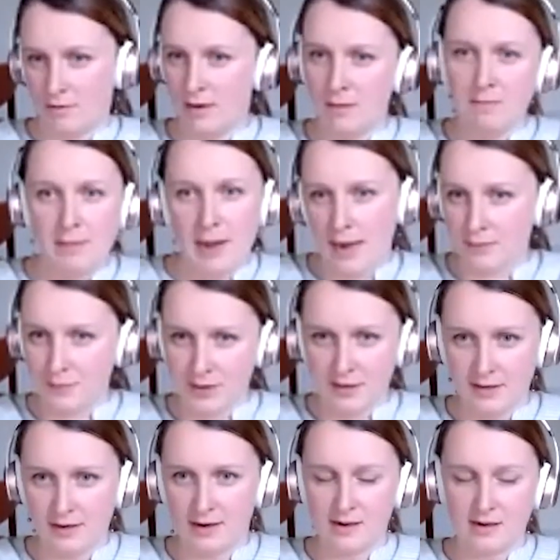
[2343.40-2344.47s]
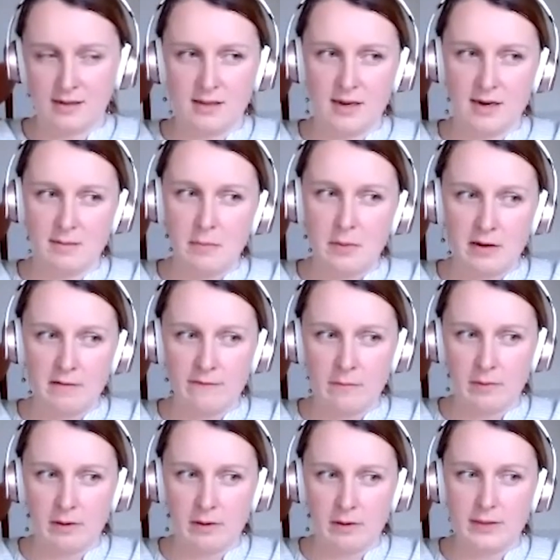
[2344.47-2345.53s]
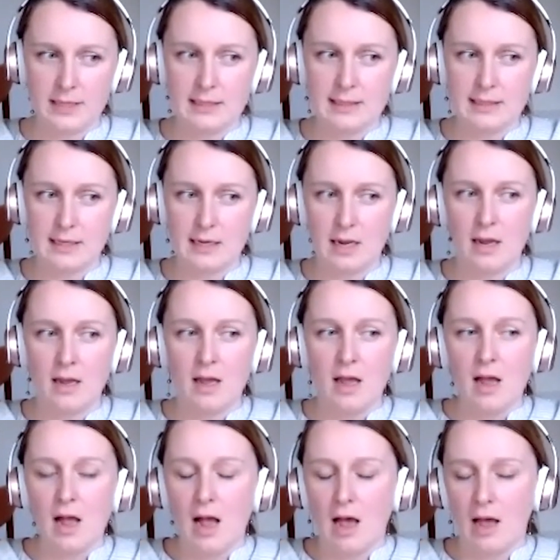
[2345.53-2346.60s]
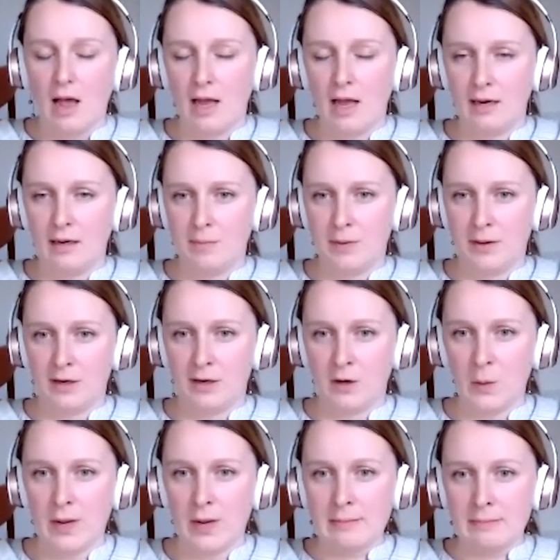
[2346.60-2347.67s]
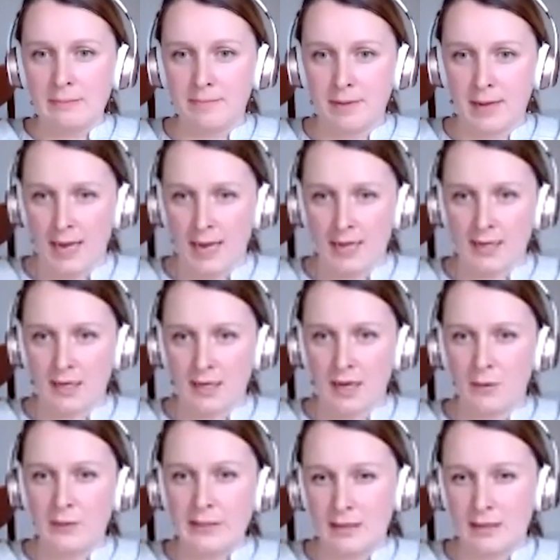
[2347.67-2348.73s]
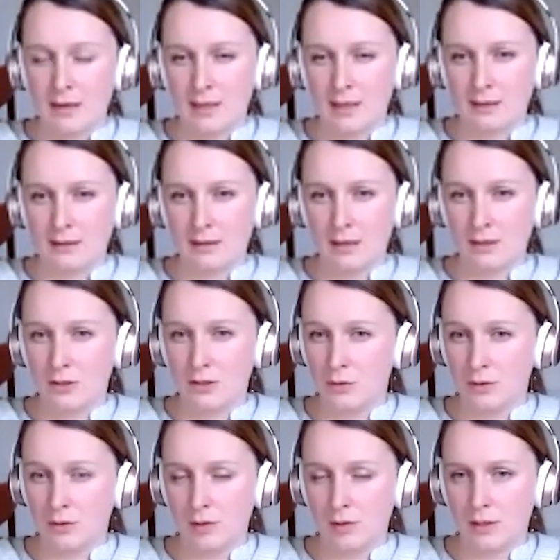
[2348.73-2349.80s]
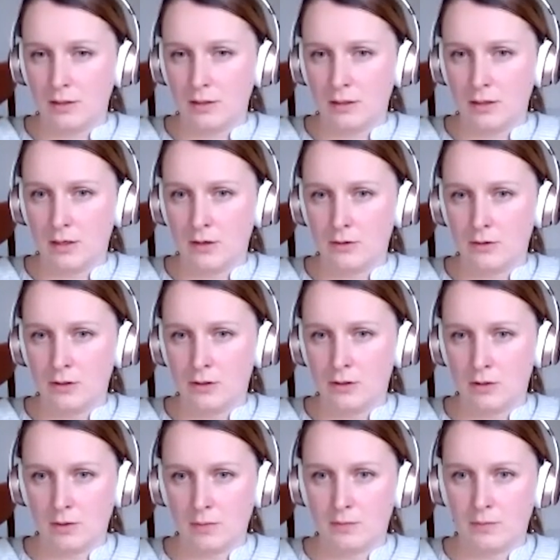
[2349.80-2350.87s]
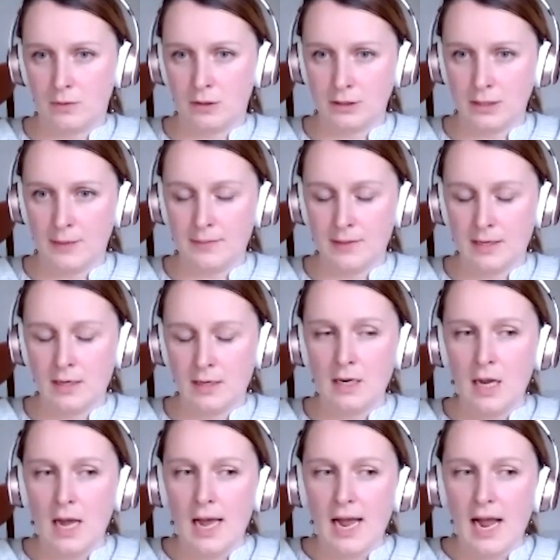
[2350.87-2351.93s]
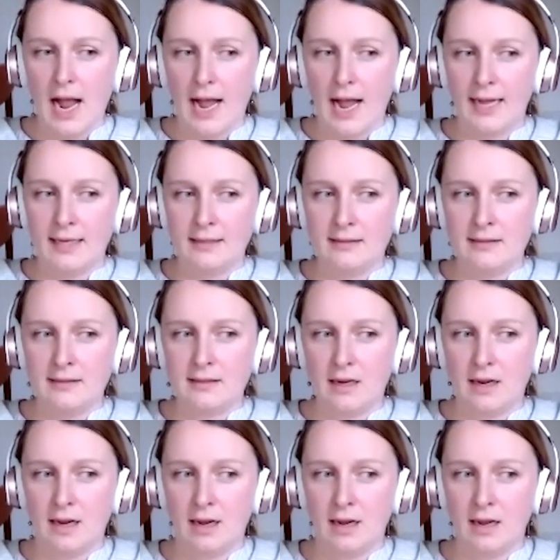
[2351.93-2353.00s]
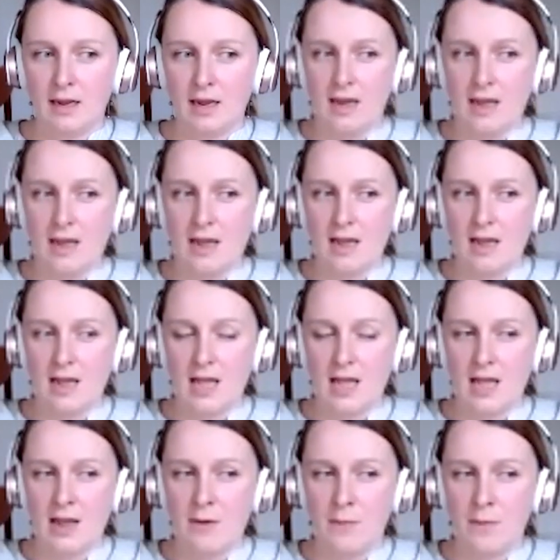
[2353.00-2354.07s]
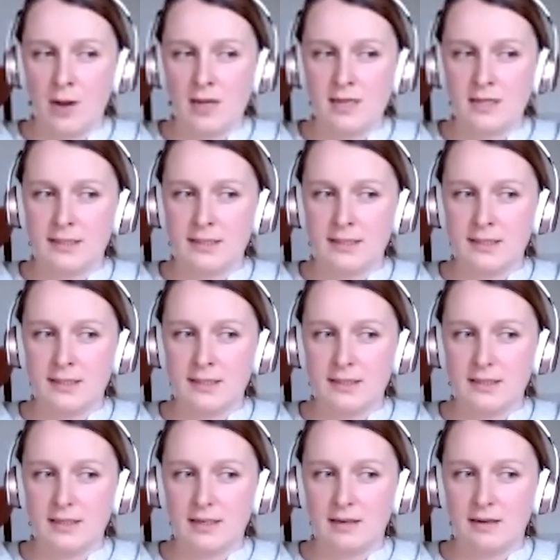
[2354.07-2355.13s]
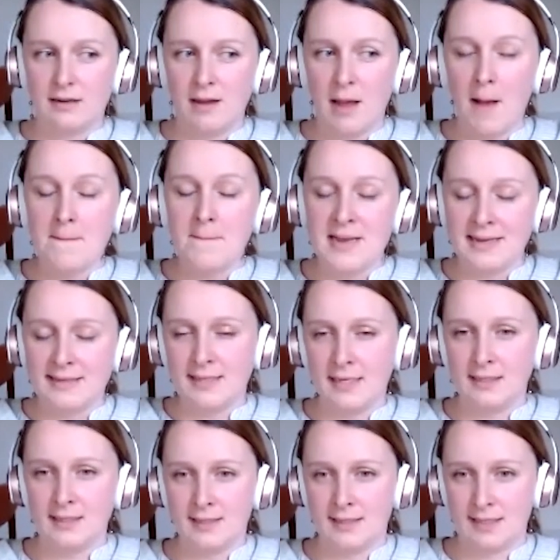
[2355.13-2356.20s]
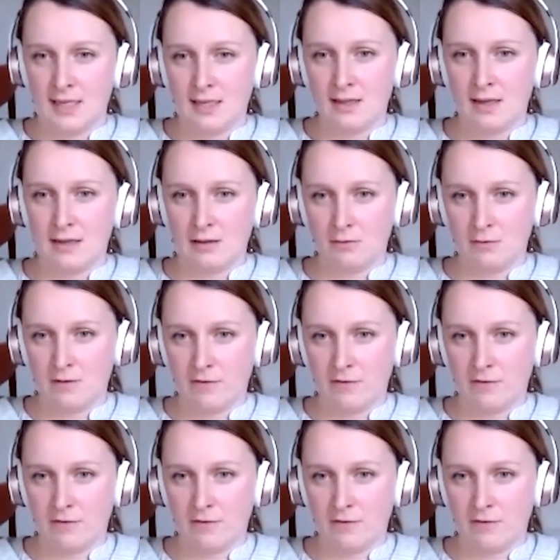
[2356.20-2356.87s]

going back periodically, and I'm pretty familiar with the city. But going back, I was there, I guess, like 2 or 3 years ago to do a workshop there. And it was amazing to see like